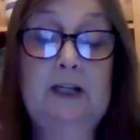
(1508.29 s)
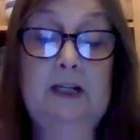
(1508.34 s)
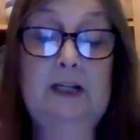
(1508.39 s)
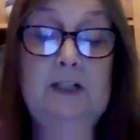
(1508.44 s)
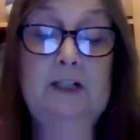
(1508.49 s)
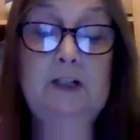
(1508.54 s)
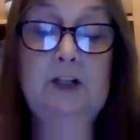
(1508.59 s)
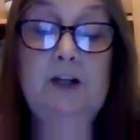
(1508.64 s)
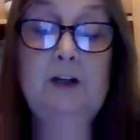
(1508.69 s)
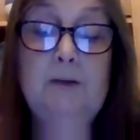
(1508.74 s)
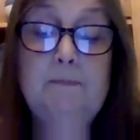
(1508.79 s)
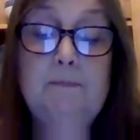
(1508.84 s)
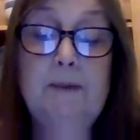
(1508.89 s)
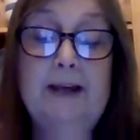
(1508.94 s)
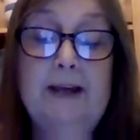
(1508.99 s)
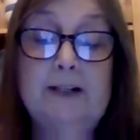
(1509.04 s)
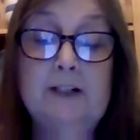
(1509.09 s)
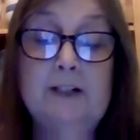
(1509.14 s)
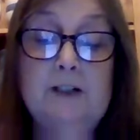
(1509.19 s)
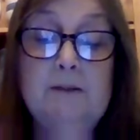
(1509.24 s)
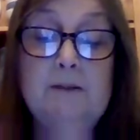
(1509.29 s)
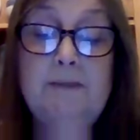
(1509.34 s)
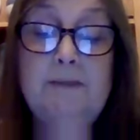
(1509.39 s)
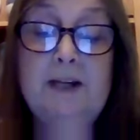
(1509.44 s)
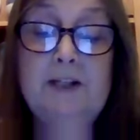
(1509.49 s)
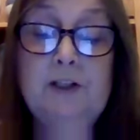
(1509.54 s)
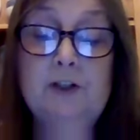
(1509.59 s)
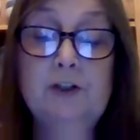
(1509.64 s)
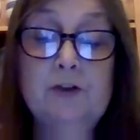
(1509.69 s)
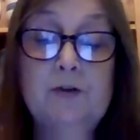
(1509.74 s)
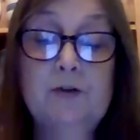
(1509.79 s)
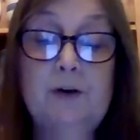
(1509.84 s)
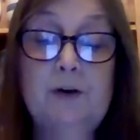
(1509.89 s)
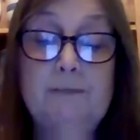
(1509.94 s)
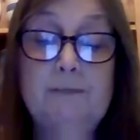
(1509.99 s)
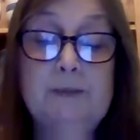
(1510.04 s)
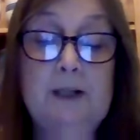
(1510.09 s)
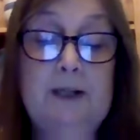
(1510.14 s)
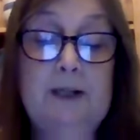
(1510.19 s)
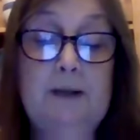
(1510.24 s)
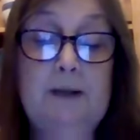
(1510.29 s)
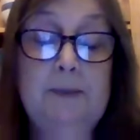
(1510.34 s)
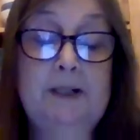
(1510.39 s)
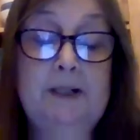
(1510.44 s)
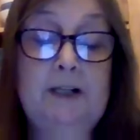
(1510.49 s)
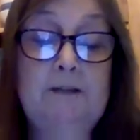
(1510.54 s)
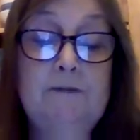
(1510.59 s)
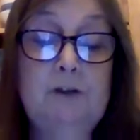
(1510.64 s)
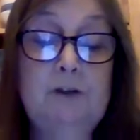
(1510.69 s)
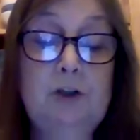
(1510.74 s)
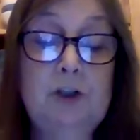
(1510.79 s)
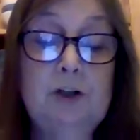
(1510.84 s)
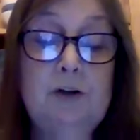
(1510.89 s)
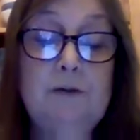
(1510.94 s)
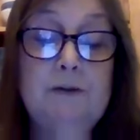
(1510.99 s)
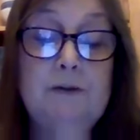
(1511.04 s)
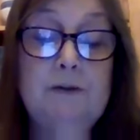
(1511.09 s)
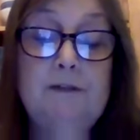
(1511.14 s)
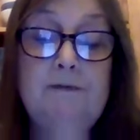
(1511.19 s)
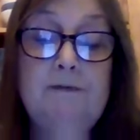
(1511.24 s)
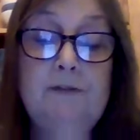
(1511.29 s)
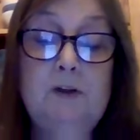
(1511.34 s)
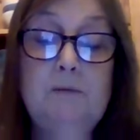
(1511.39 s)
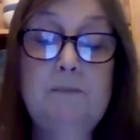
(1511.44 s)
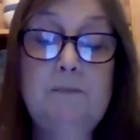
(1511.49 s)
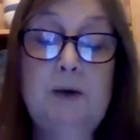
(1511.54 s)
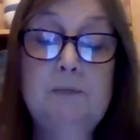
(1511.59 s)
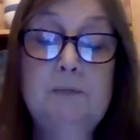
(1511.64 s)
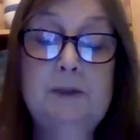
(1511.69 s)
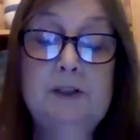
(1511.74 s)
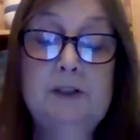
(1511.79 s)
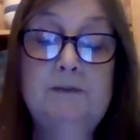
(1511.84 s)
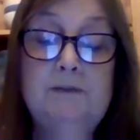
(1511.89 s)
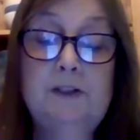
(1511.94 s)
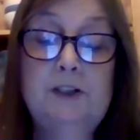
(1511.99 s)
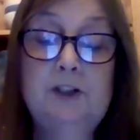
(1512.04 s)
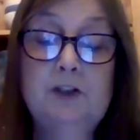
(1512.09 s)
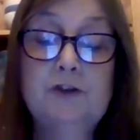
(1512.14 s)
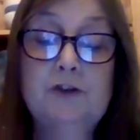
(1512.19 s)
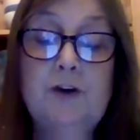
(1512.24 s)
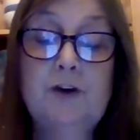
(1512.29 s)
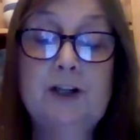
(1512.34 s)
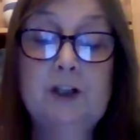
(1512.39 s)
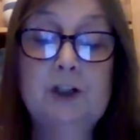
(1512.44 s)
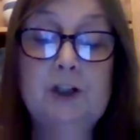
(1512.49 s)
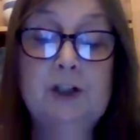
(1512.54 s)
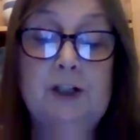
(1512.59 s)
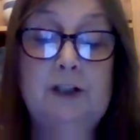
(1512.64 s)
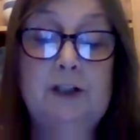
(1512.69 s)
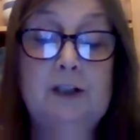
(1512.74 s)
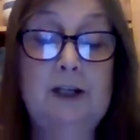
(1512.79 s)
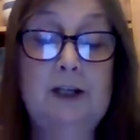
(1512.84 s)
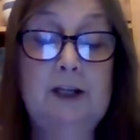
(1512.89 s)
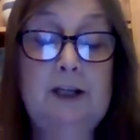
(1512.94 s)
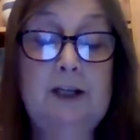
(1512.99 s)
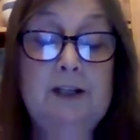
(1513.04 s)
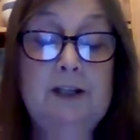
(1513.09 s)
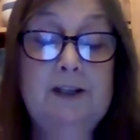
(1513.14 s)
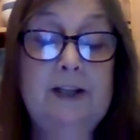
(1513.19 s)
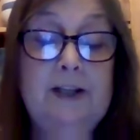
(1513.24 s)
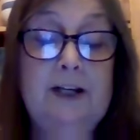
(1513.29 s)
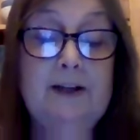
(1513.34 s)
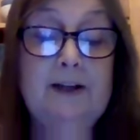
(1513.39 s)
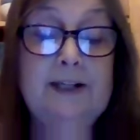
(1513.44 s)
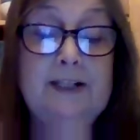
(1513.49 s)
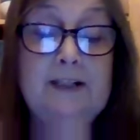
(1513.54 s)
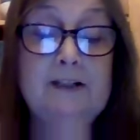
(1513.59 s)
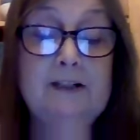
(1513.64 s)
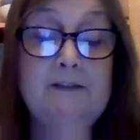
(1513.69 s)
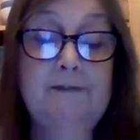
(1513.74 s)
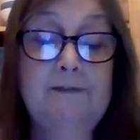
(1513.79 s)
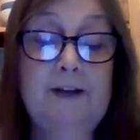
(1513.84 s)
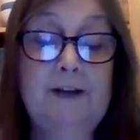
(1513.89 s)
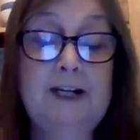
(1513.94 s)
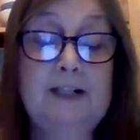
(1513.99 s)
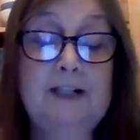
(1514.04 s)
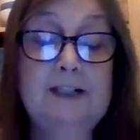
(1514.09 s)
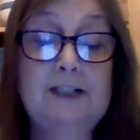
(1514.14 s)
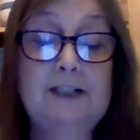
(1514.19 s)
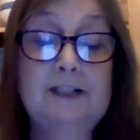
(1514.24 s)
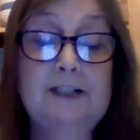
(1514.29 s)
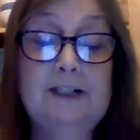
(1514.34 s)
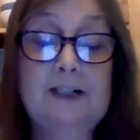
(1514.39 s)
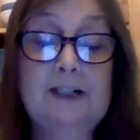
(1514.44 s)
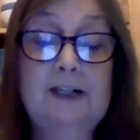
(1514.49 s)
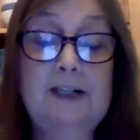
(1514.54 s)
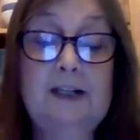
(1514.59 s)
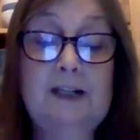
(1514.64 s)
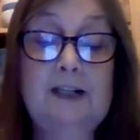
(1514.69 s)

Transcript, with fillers: He turned back to the manuscript, but even during the few moments of distraction, the light had faded,